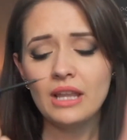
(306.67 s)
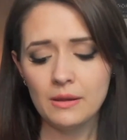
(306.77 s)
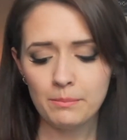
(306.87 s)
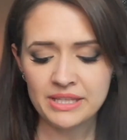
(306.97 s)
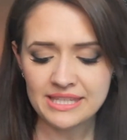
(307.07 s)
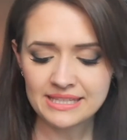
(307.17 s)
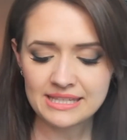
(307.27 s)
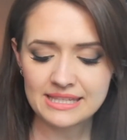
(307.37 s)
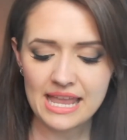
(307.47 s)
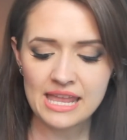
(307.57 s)
But this
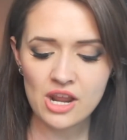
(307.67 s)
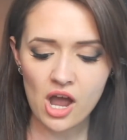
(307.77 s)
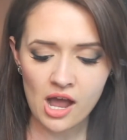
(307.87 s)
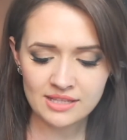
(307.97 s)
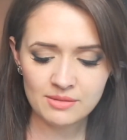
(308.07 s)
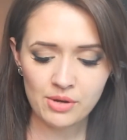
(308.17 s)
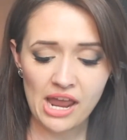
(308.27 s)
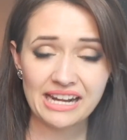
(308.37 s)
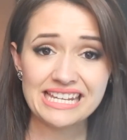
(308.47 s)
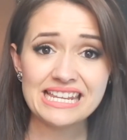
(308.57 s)
is an awesome
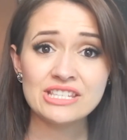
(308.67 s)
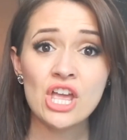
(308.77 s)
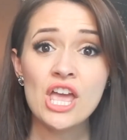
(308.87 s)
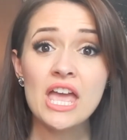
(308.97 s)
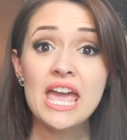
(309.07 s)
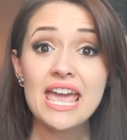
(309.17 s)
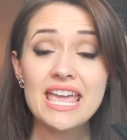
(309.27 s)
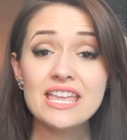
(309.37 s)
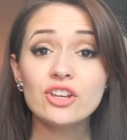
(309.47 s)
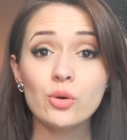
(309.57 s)
product. It is
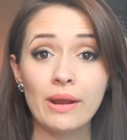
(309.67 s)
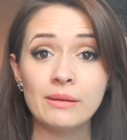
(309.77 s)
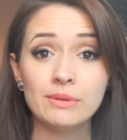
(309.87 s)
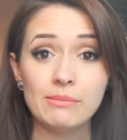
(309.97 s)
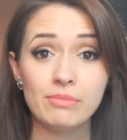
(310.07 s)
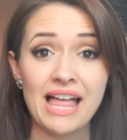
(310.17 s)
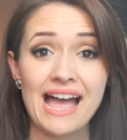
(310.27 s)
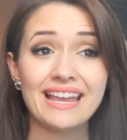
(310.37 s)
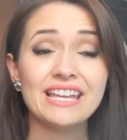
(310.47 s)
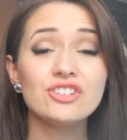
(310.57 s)
incredibly
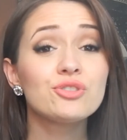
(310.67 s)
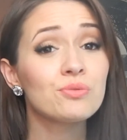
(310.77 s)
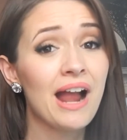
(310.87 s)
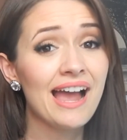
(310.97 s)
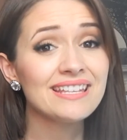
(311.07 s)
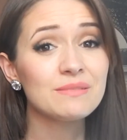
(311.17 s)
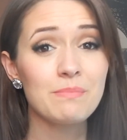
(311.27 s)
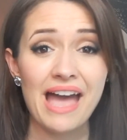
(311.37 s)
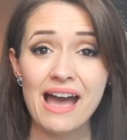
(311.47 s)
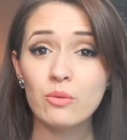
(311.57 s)
black. It dries
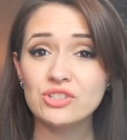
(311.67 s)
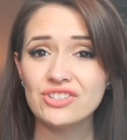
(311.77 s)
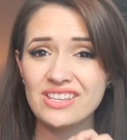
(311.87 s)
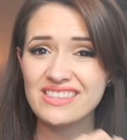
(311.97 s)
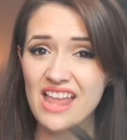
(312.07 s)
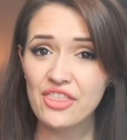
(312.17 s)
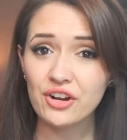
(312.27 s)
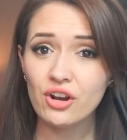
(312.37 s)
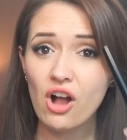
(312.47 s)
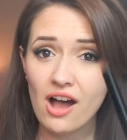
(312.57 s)
matte, which is
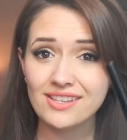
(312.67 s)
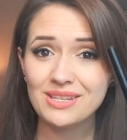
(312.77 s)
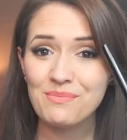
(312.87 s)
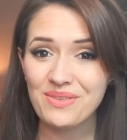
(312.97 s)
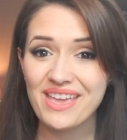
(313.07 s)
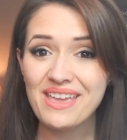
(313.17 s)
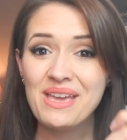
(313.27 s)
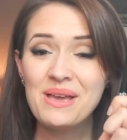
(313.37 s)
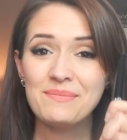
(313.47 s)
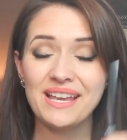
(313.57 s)
another awesome thing
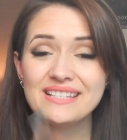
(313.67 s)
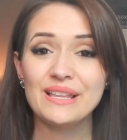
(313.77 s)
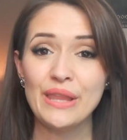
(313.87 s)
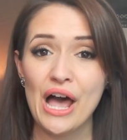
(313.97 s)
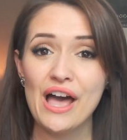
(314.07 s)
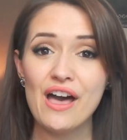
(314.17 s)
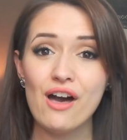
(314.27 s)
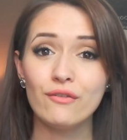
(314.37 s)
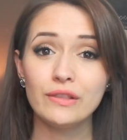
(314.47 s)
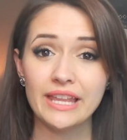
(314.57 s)
because a lot
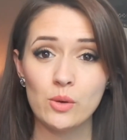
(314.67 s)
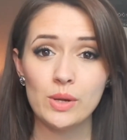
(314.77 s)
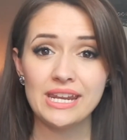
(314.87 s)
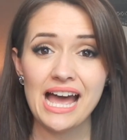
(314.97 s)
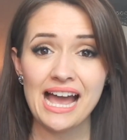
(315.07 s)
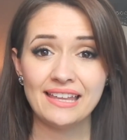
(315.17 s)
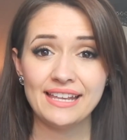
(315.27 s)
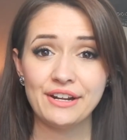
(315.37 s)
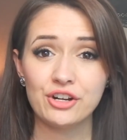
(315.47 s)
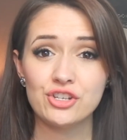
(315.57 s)
of liquid
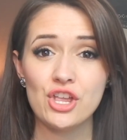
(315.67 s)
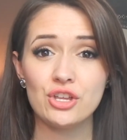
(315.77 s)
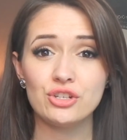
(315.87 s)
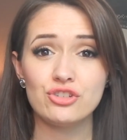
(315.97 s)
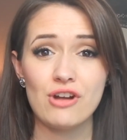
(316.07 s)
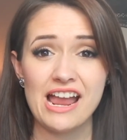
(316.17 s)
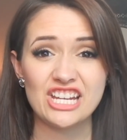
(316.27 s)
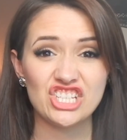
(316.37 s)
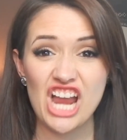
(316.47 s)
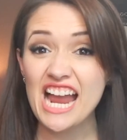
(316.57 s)
eyeliners dry
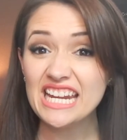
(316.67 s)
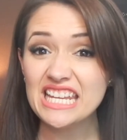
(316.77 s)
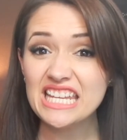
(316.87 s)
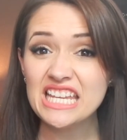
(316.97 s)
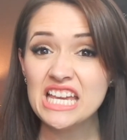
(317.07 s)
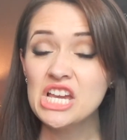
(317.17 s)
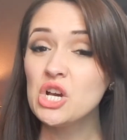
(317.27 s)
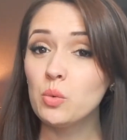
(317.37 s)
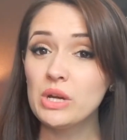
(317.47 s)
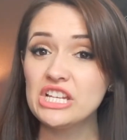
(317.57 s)
shiny,
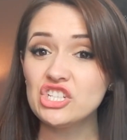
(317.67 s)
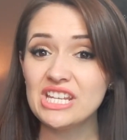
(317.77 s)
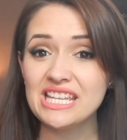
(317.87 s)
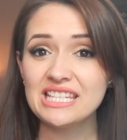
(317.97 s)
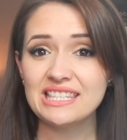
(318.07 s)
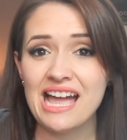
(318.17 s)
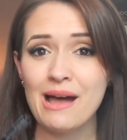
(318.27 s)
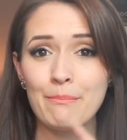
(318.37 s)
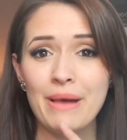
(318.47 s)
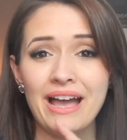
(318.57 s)
which is
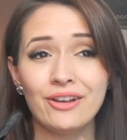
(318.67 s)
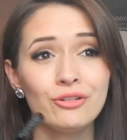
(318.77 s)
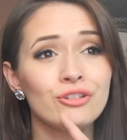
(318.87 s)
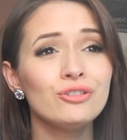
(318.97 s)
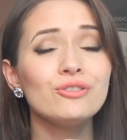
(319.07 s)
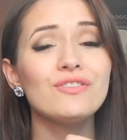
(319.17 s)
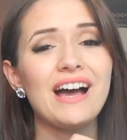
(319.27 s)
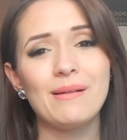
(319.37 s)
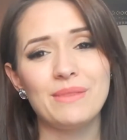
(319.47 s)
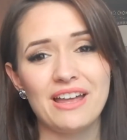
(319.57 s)
not my groove.
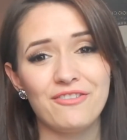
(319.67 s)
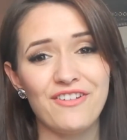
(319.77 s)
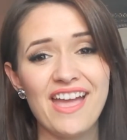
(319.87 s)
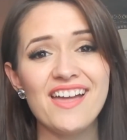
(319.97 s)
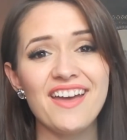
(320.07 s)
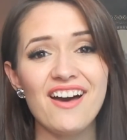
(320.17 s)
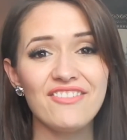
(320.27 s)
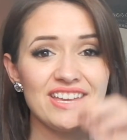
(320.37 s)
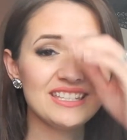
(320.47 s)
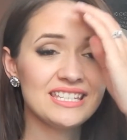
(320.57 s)
I'm not a fan of
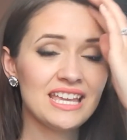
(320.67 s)
it.